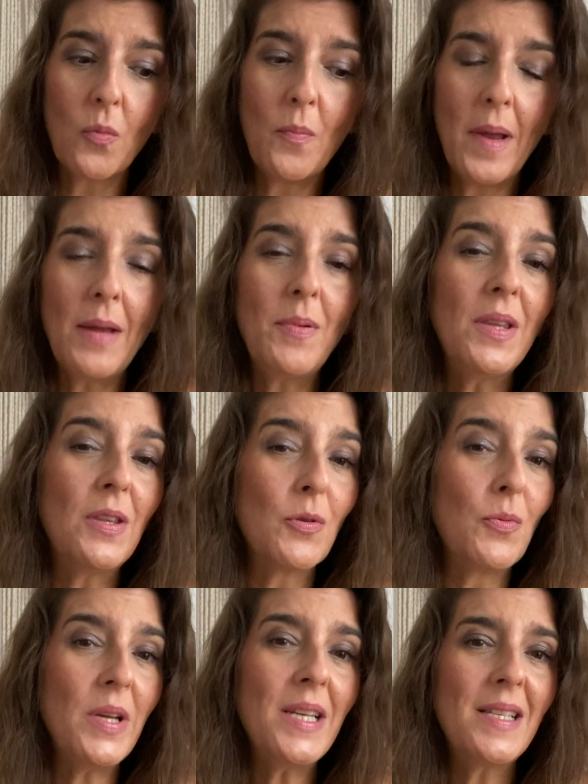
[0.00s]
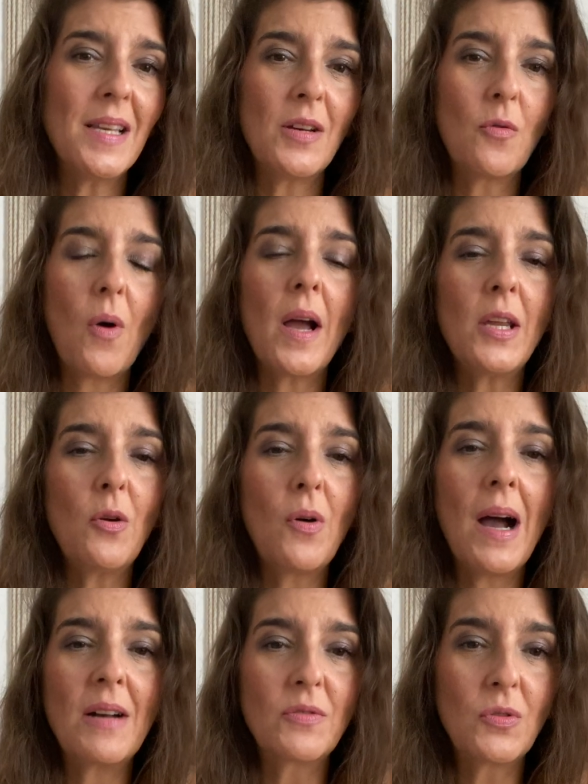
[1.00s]
maybe the reason why you
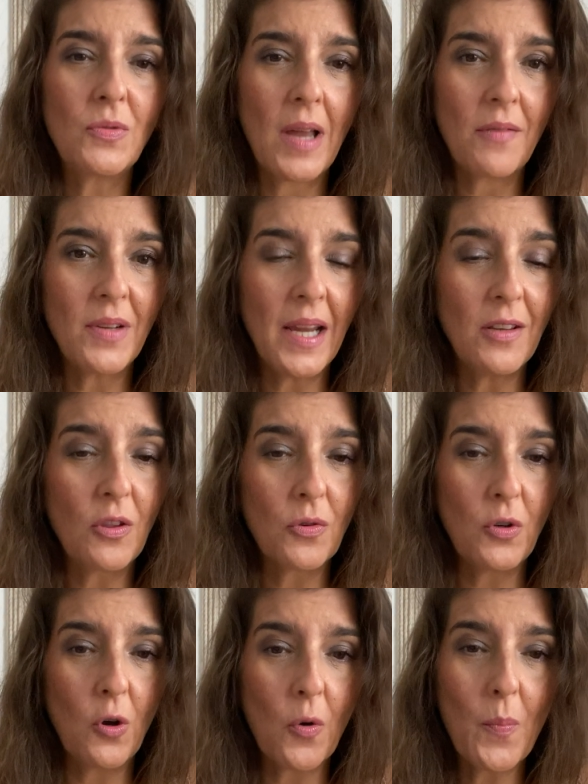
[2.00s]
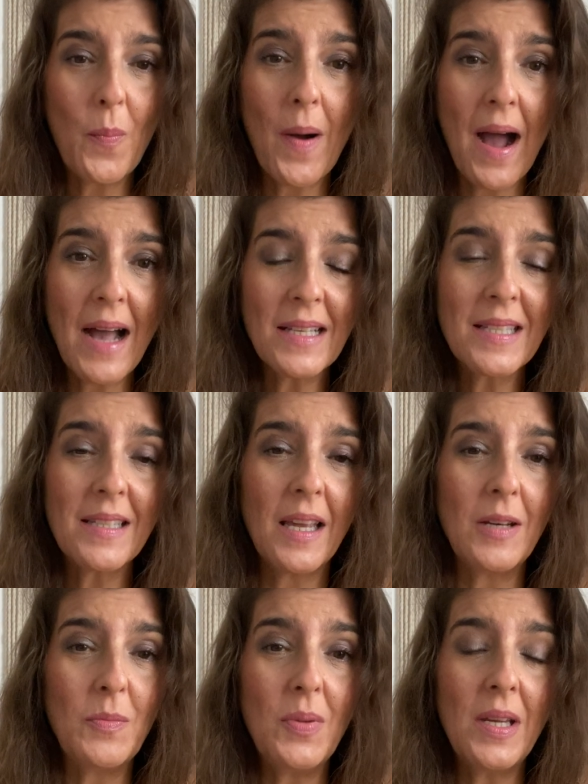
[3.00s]
have to navigate through your past
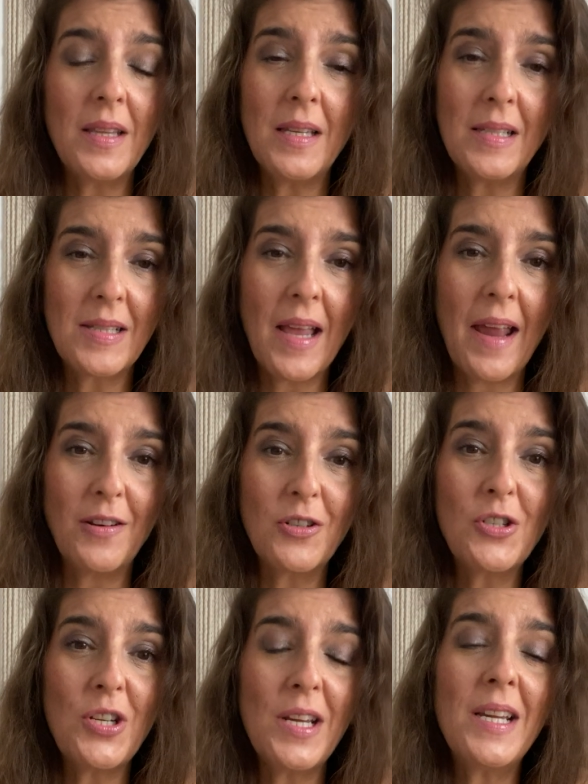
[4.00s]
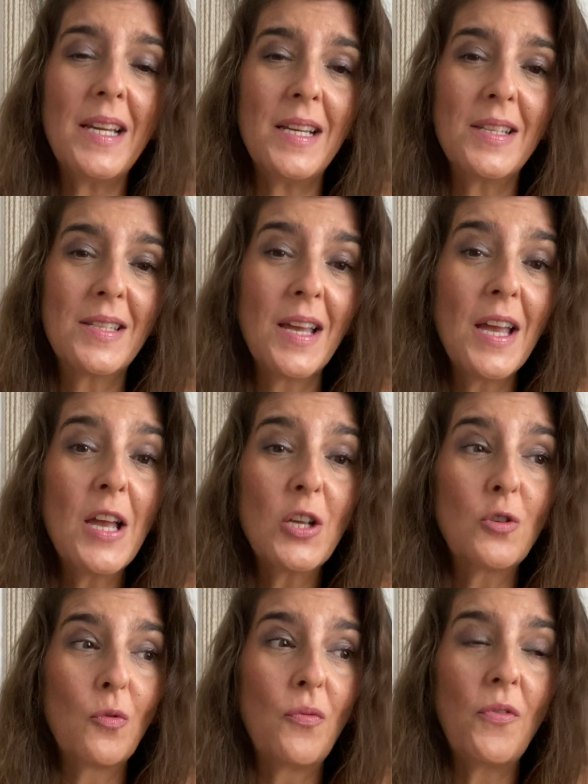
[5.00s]
and be in this energy is
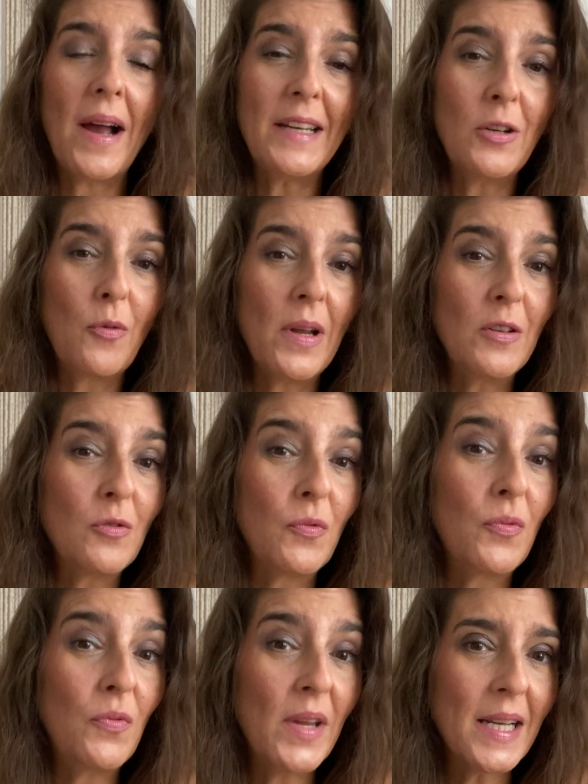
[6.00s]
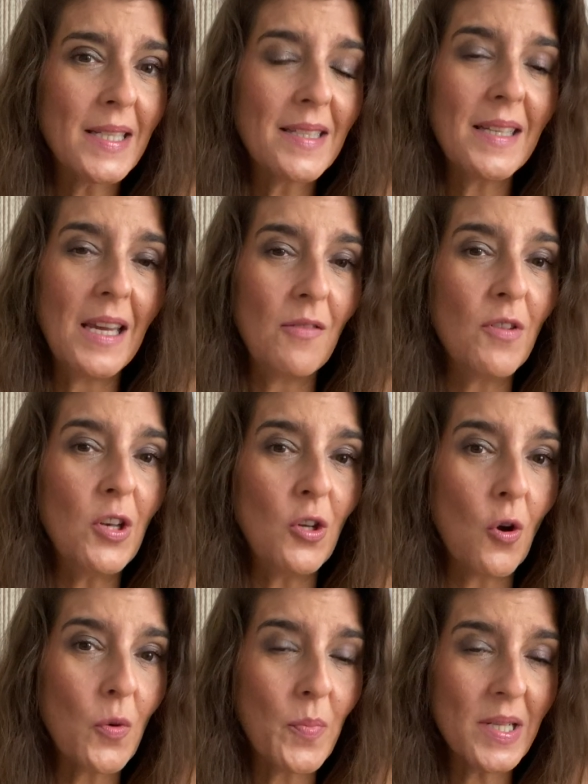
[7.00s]
to find a way to fix even
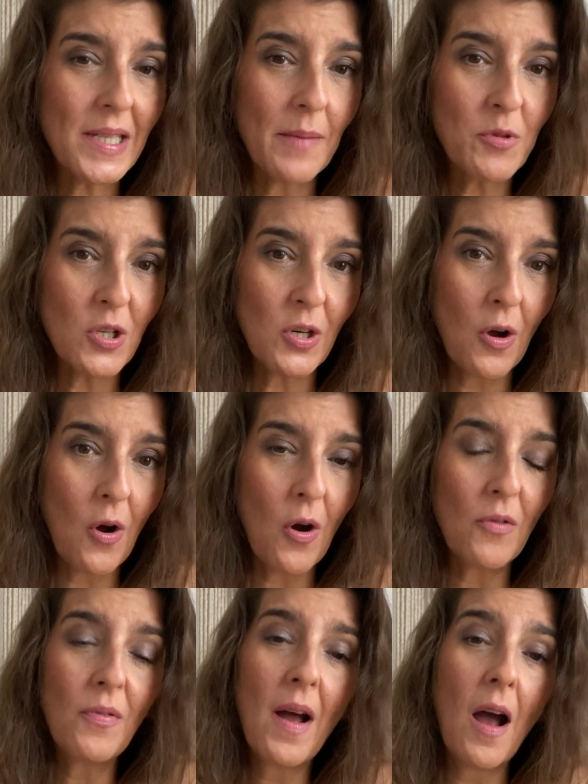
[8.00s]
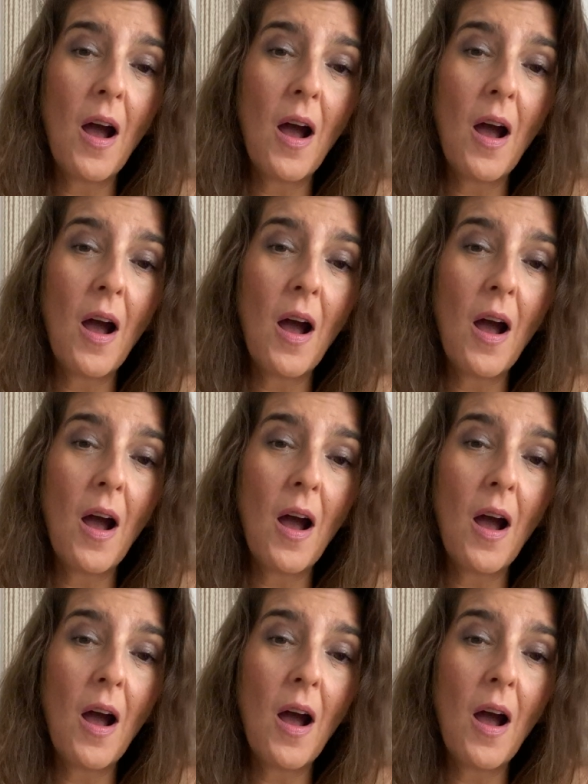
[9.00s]
your perception of